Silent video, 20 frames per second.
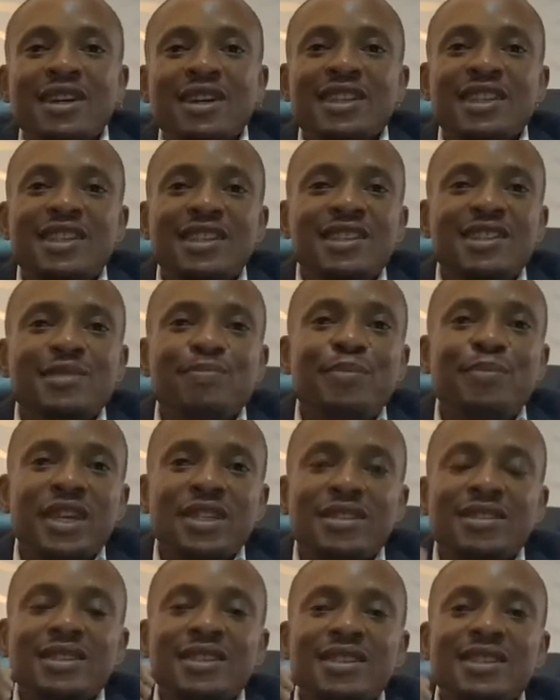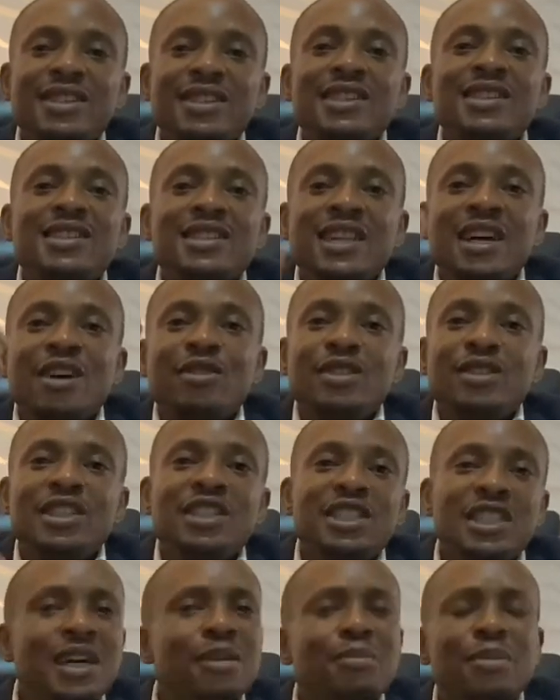this person is now the
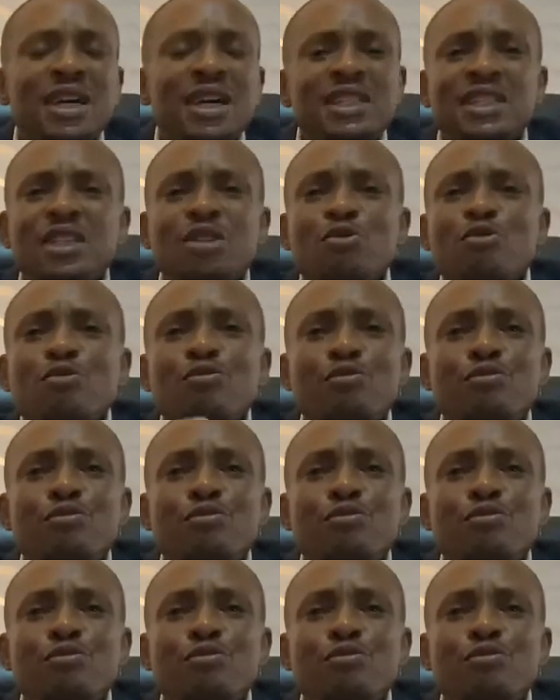chairman, it